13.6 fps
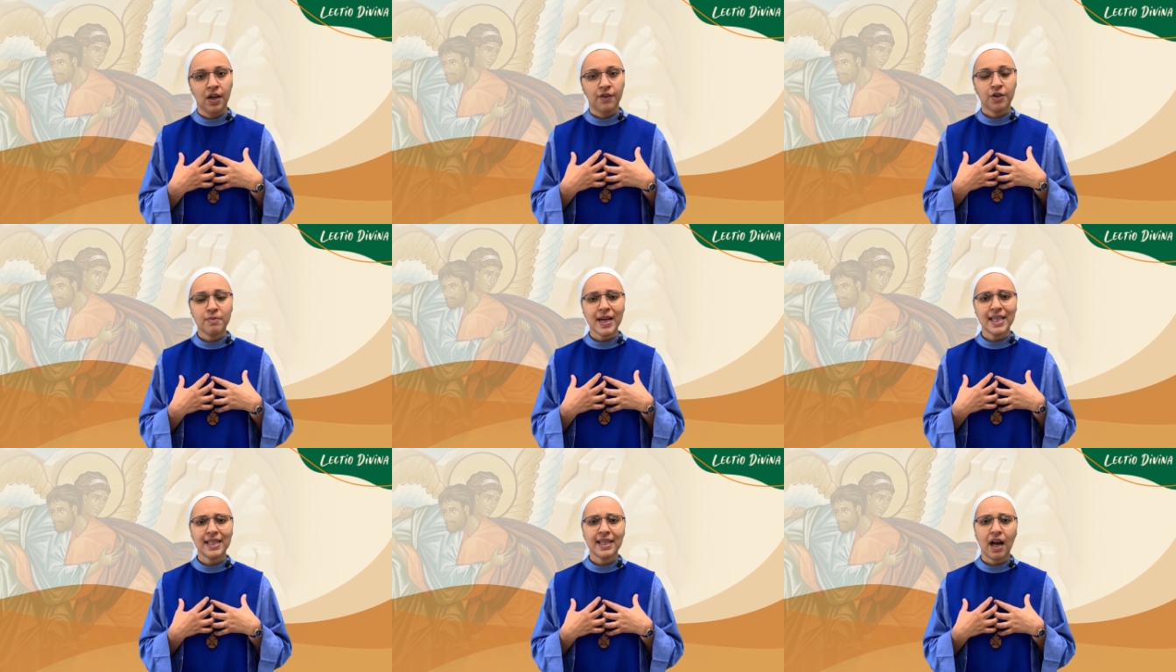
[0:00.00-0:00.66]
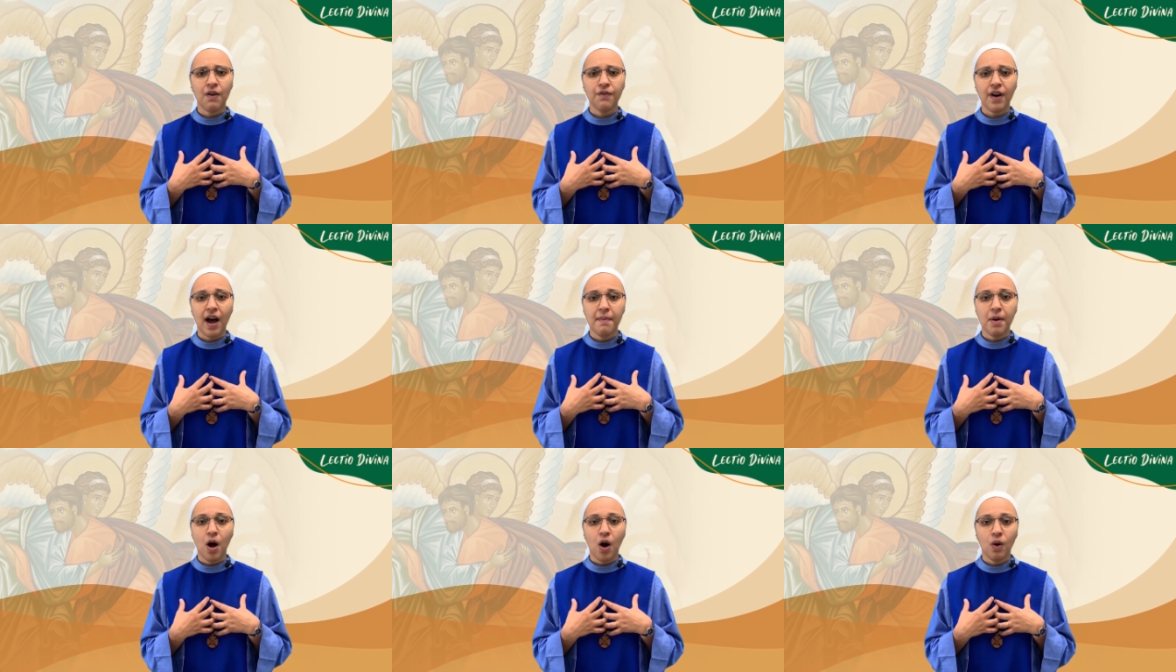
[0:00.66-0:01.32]
For myself,
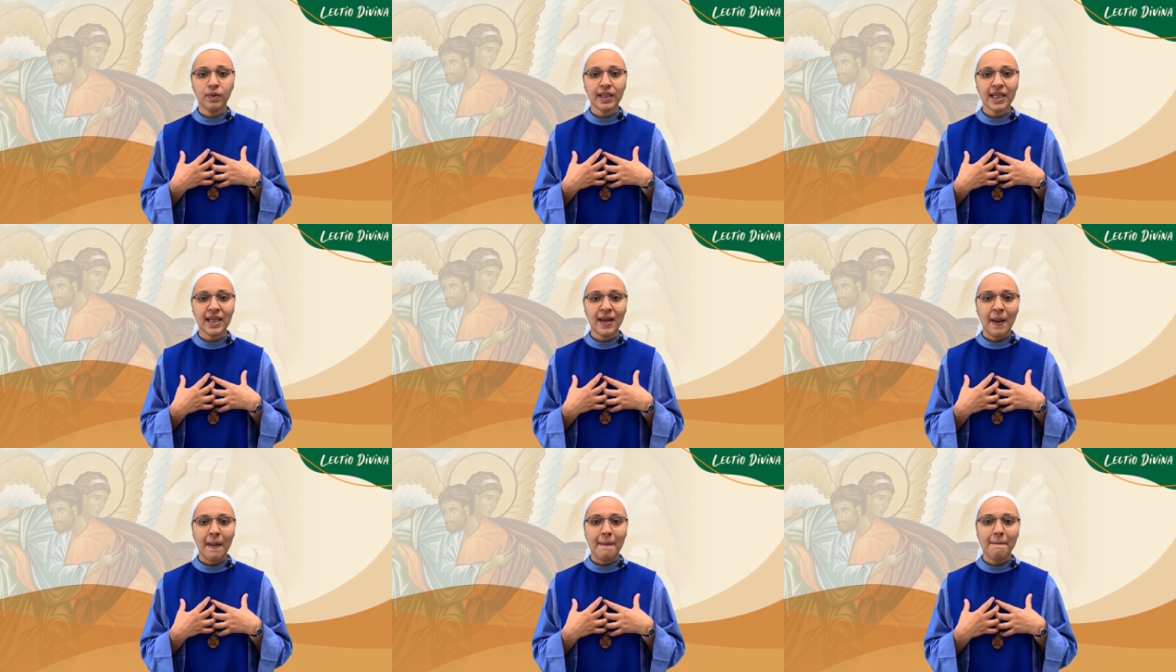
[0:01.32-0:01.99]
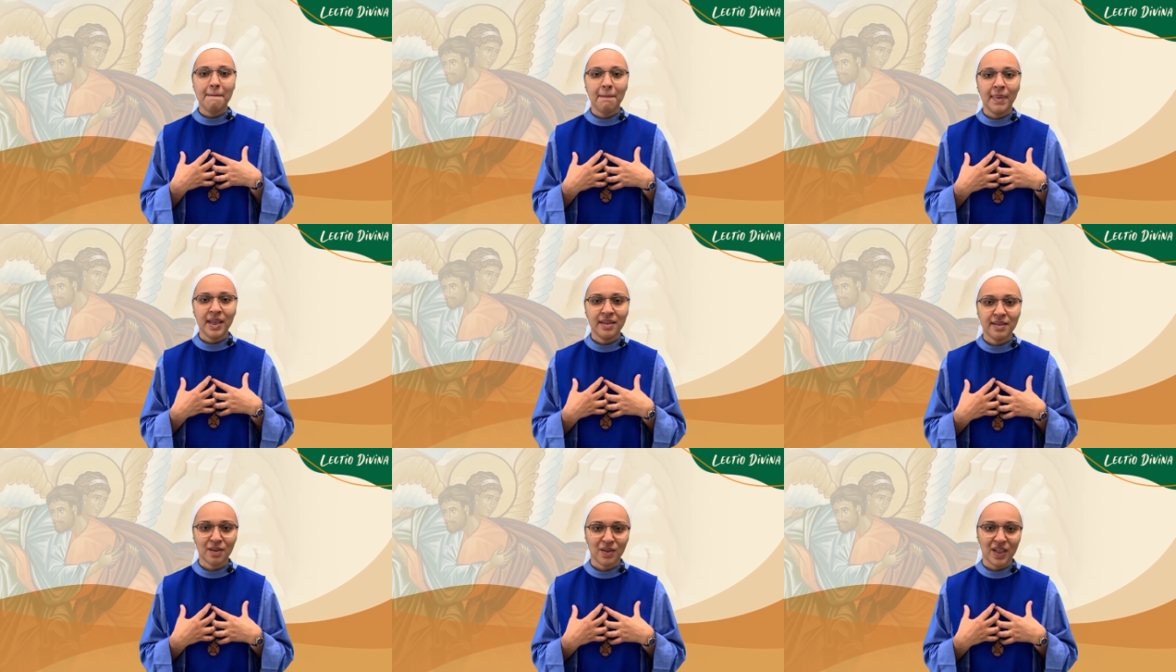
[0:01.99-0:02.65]
I'm only
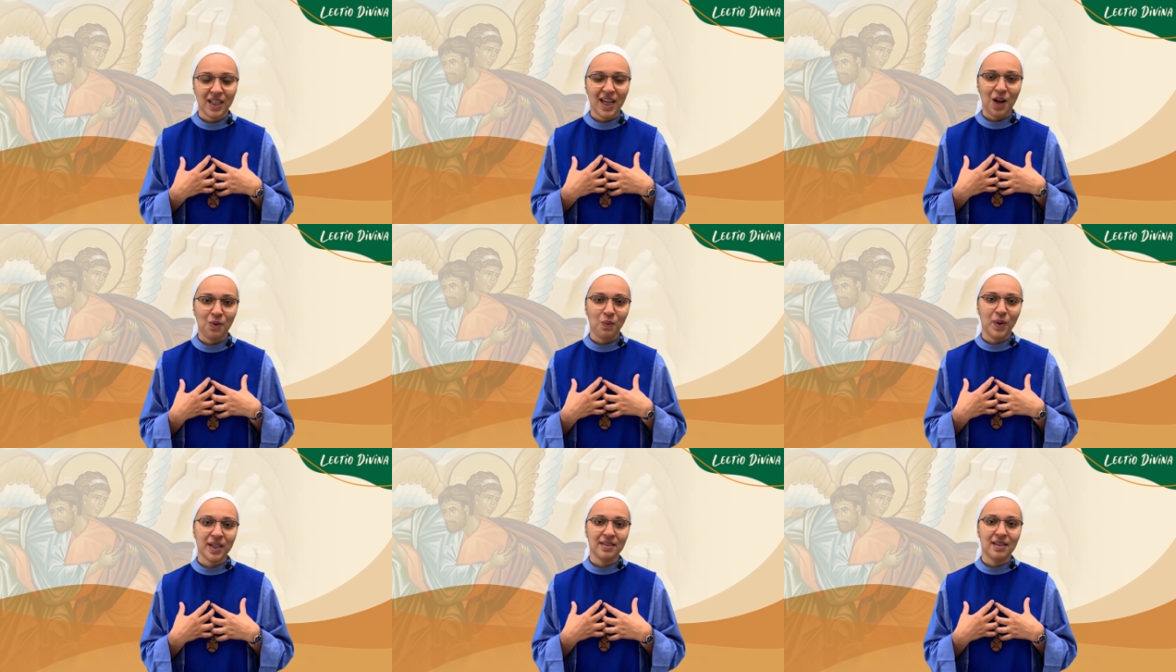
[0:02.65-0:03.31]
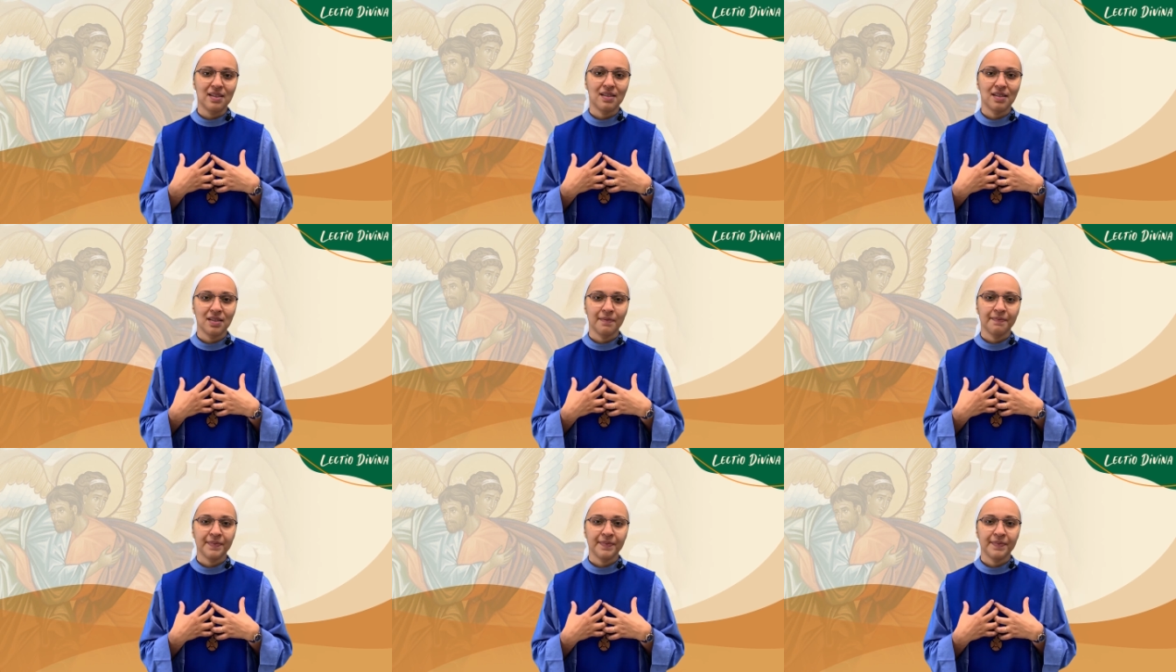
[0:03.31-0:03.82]
misery and weakness.